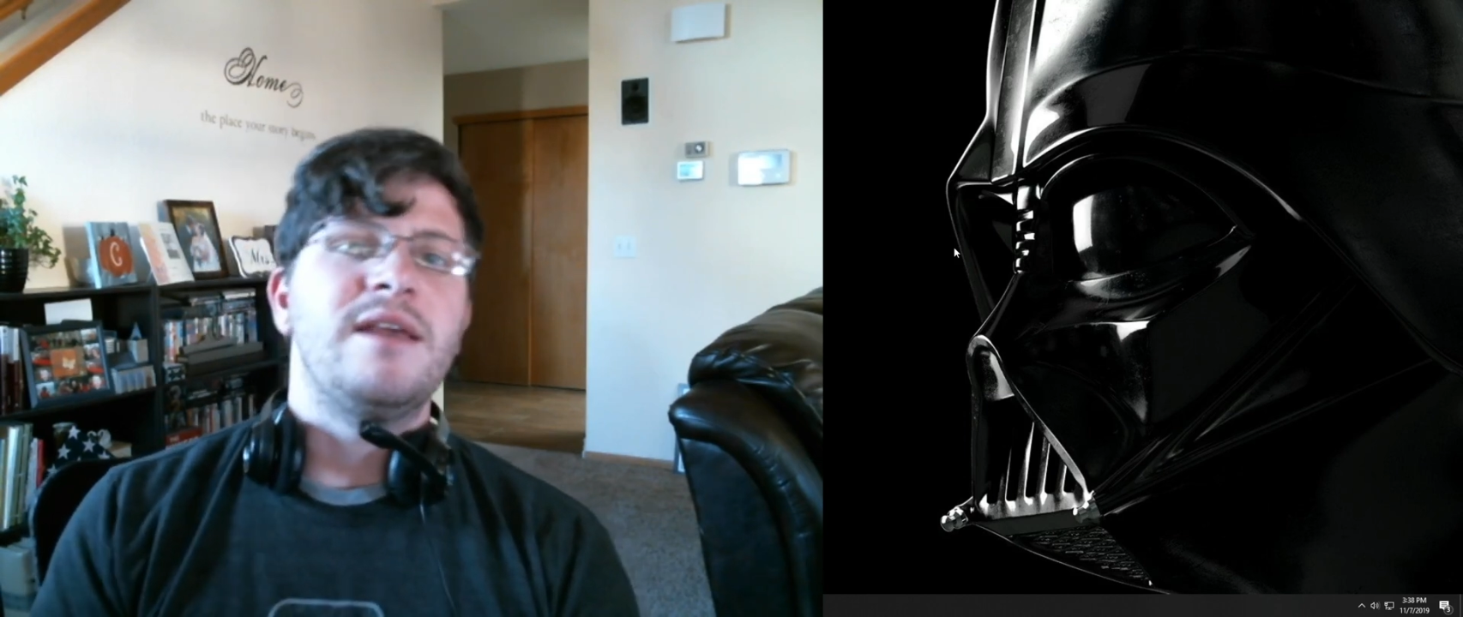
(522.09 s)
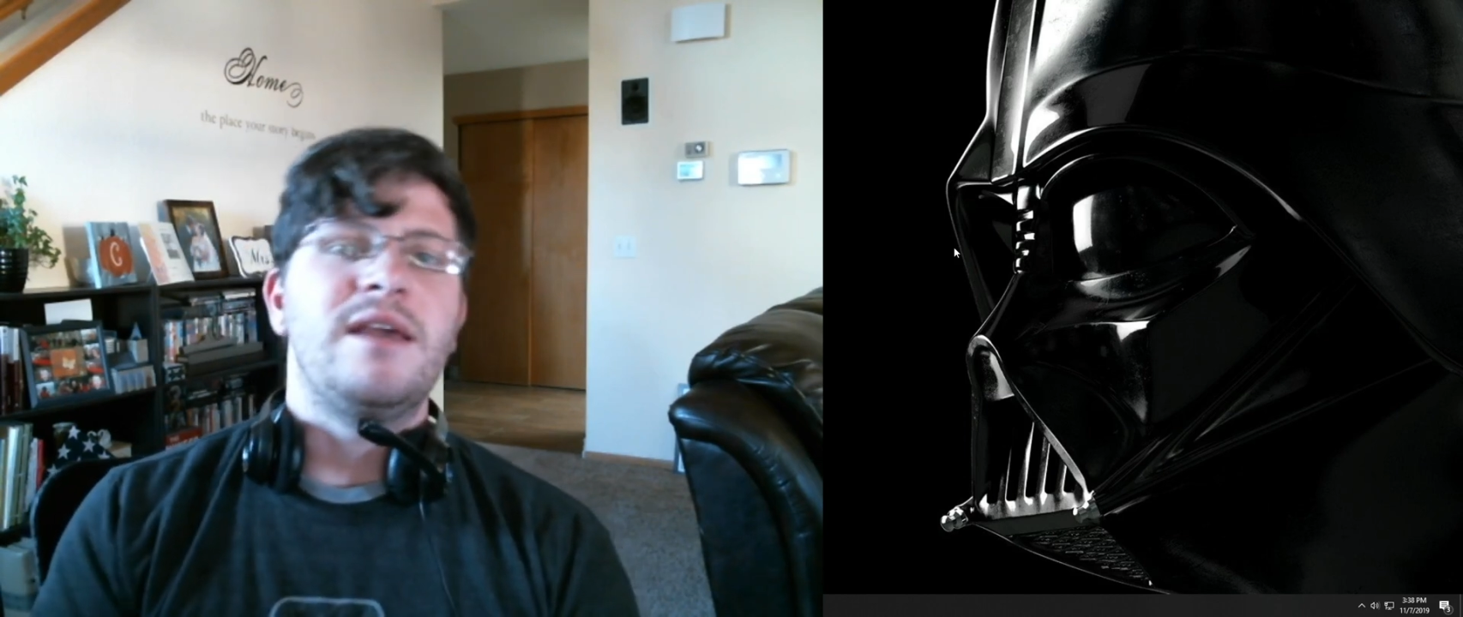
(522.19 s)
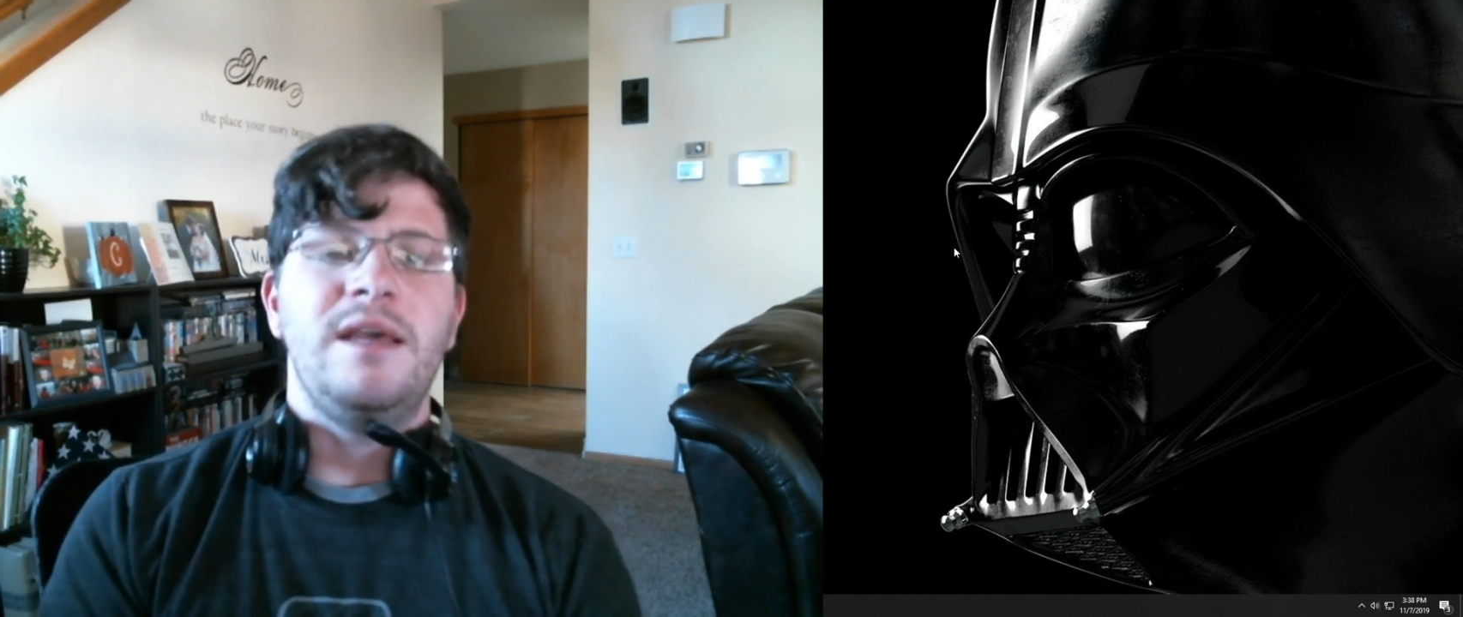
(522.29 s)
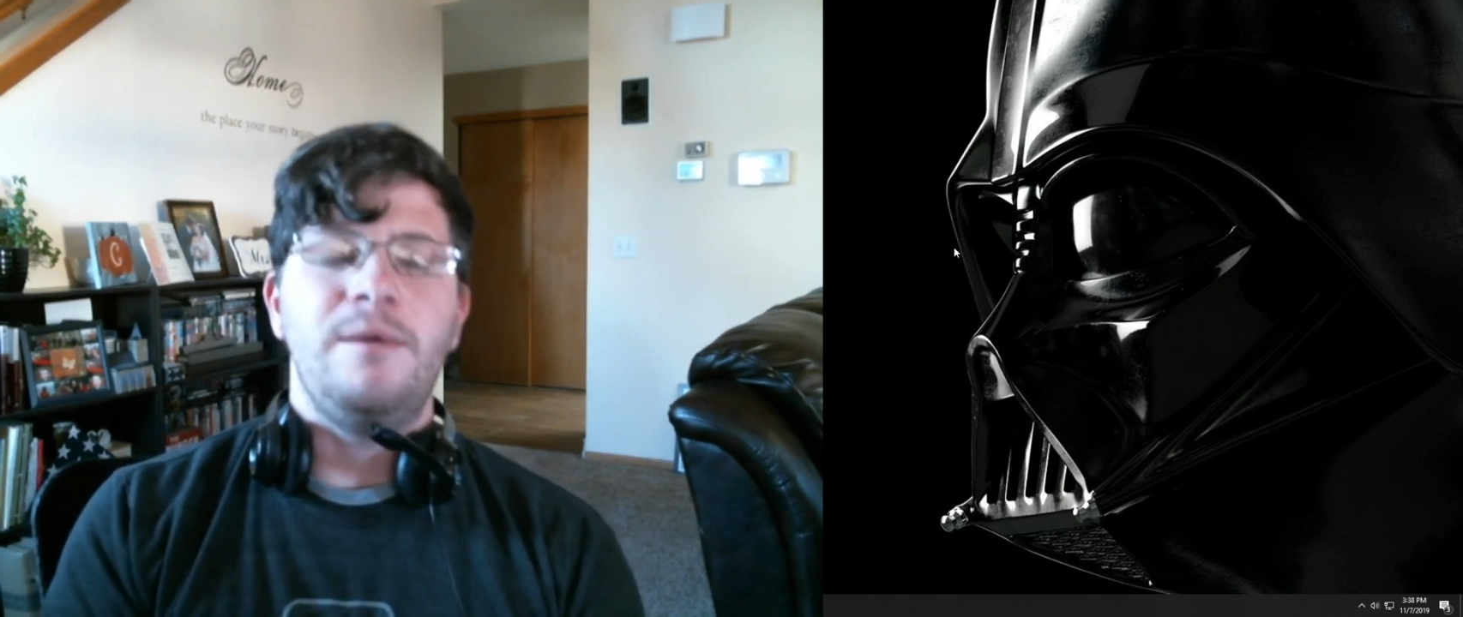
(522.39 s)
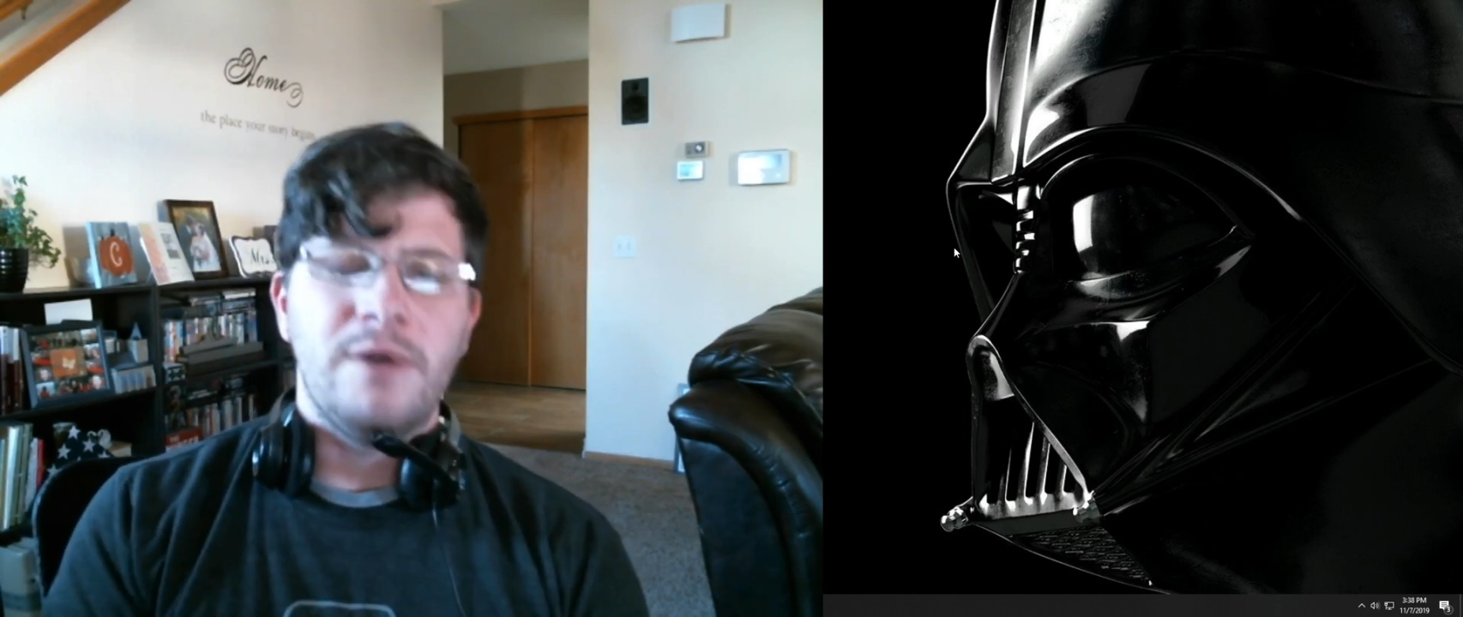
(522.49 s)

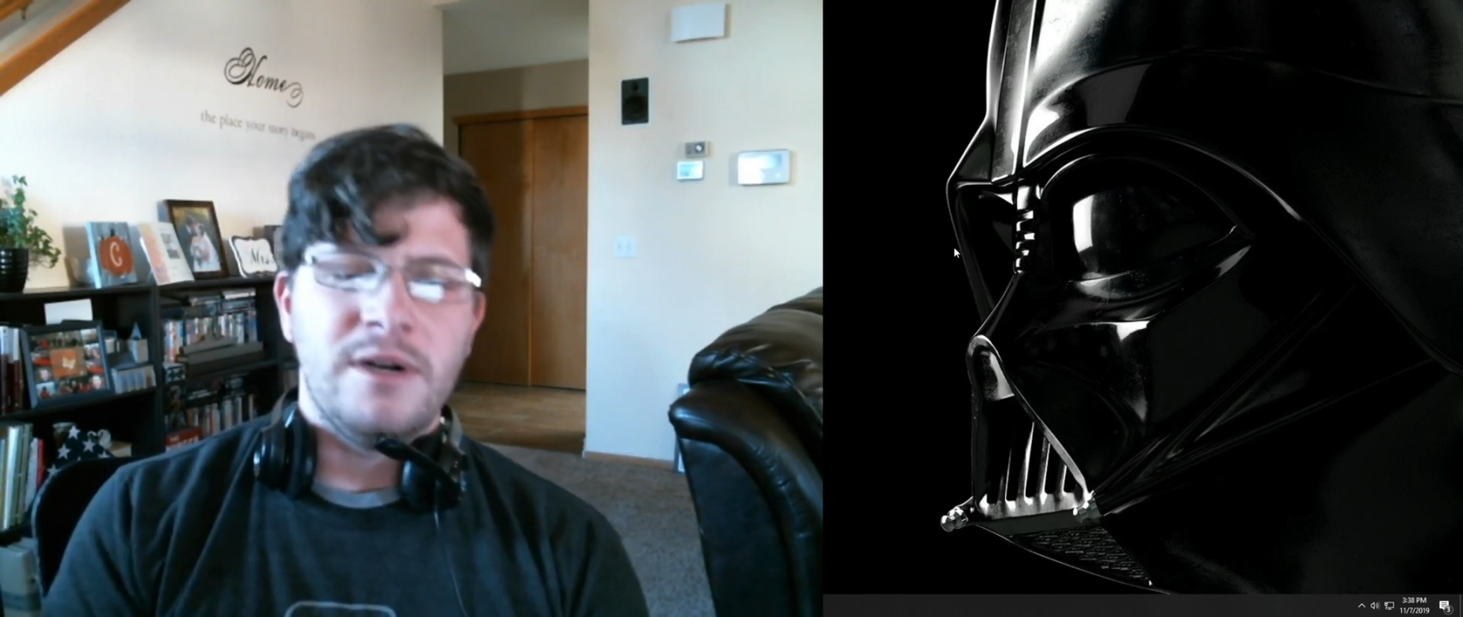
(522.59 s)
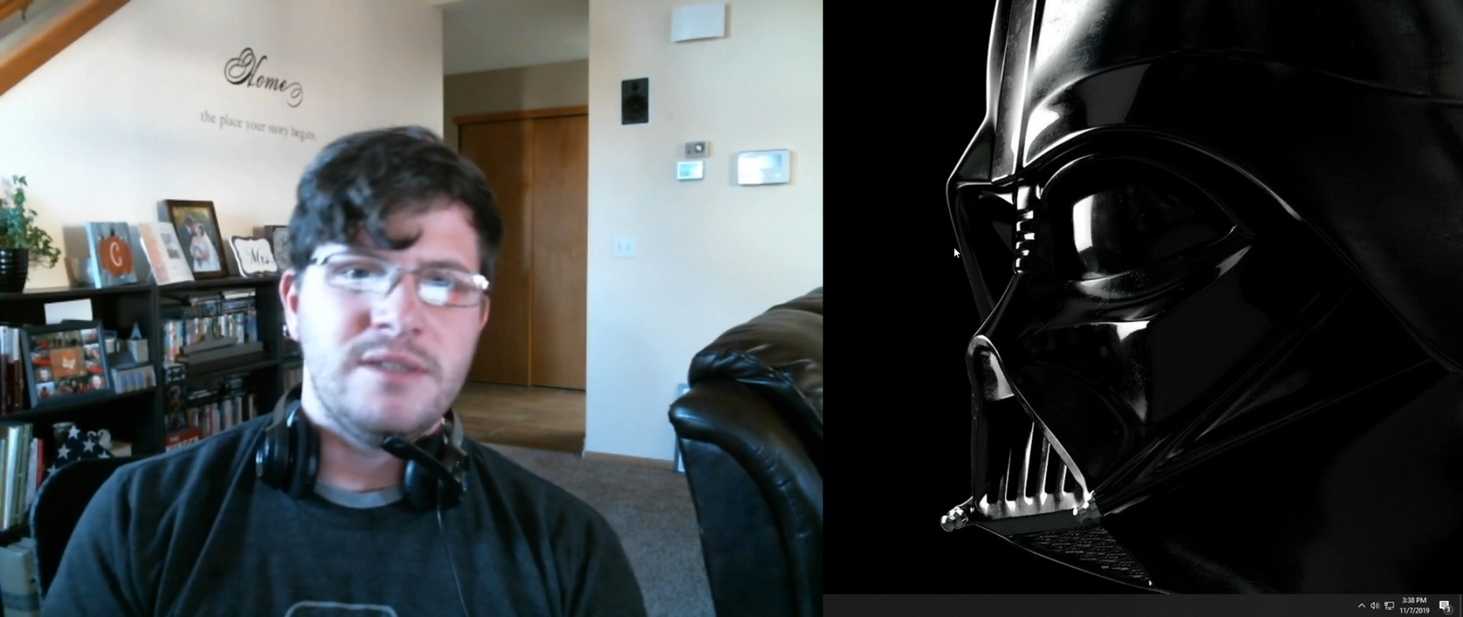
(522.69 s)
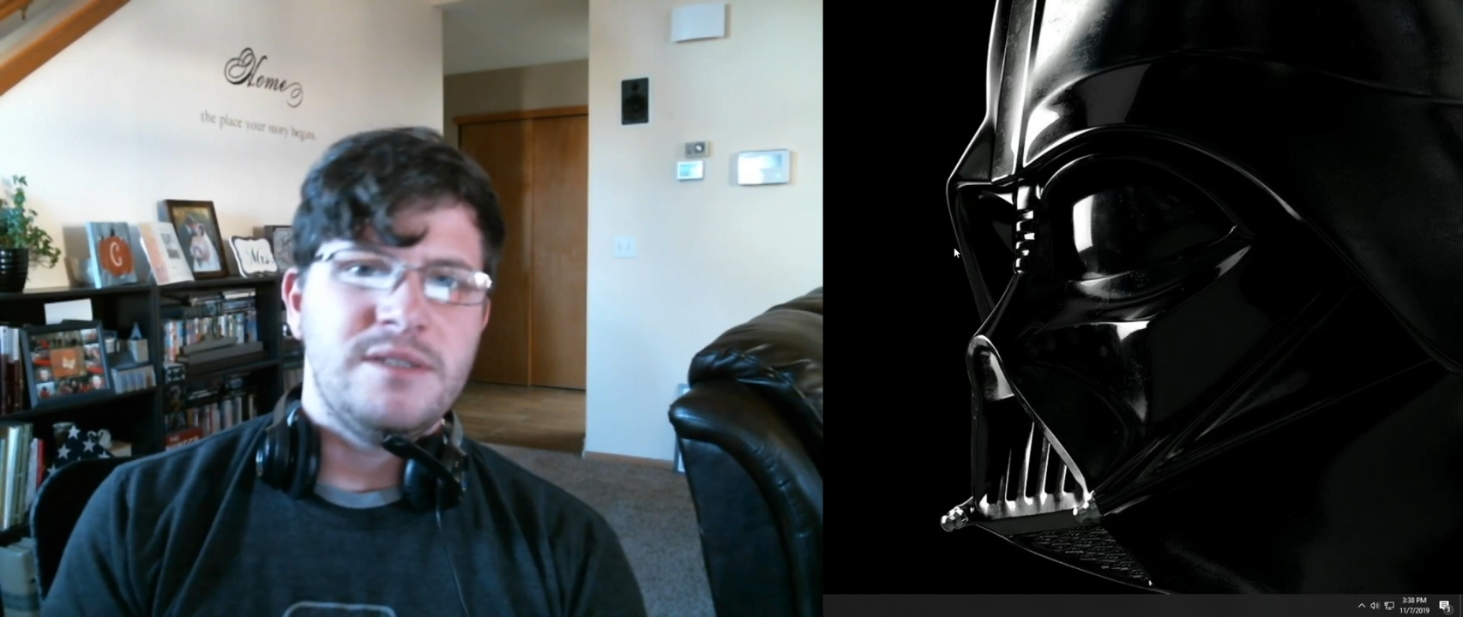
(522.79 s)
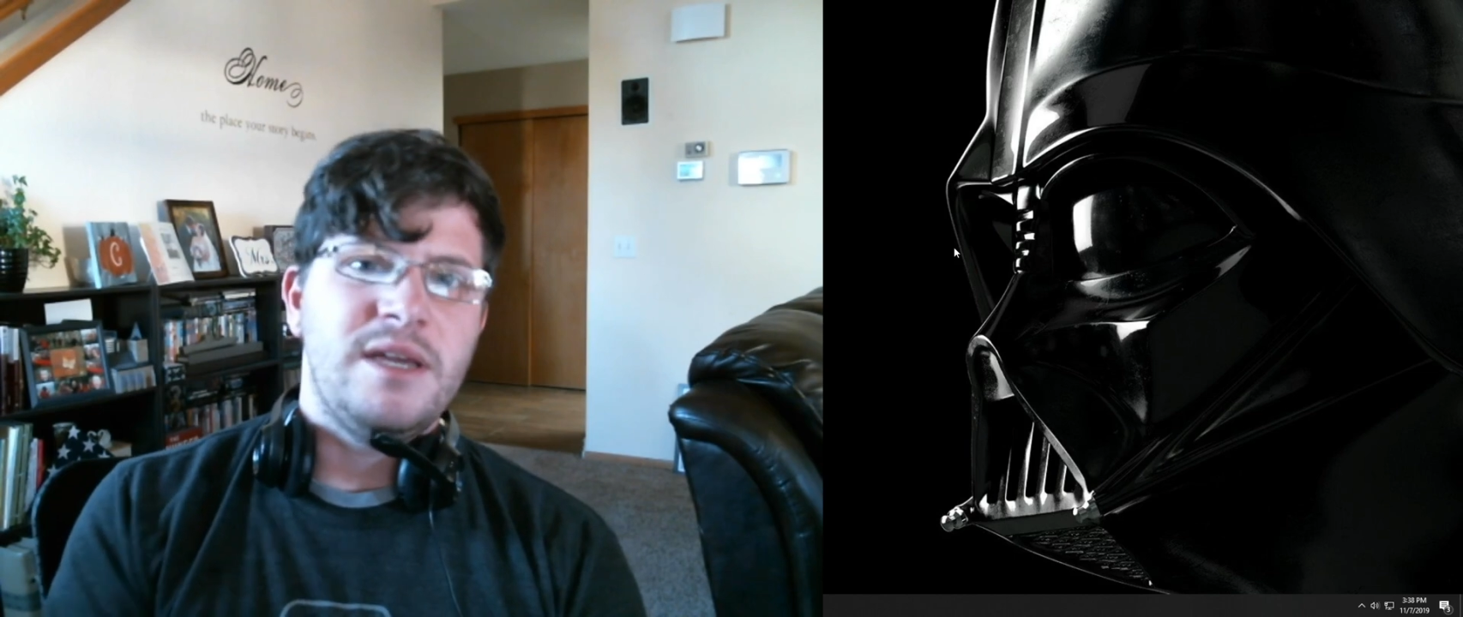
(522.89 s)
keywords,